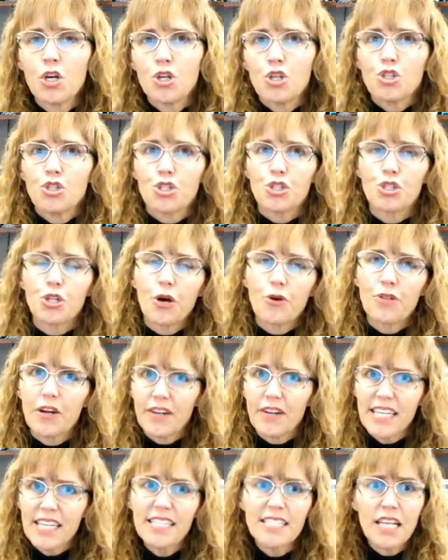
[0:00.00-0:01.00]
So there
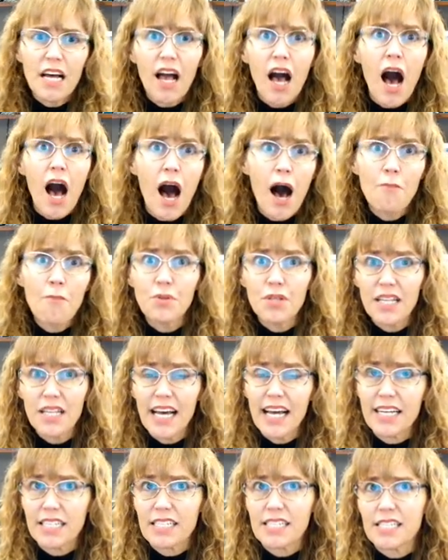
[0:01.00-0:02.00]
is a
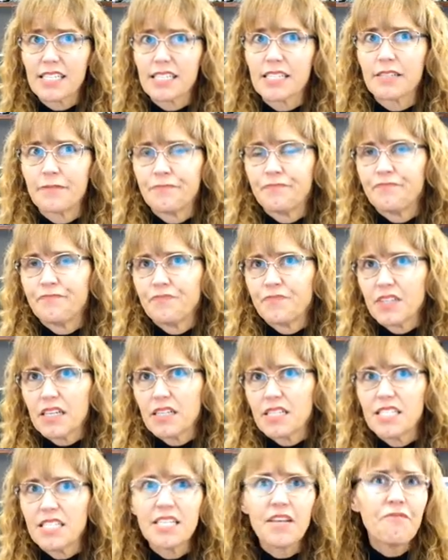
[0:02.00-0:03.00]
complex
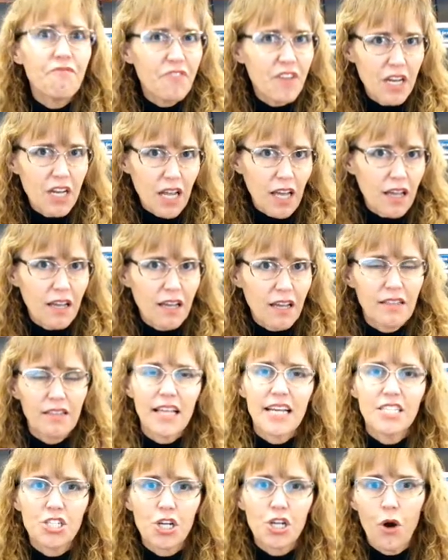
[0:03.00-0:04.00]
symphony
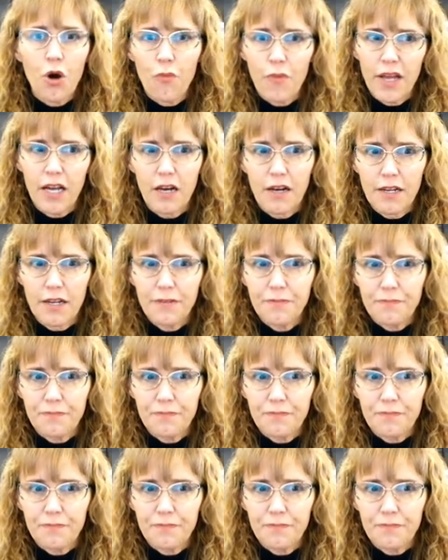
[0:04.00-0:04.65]
that's going on.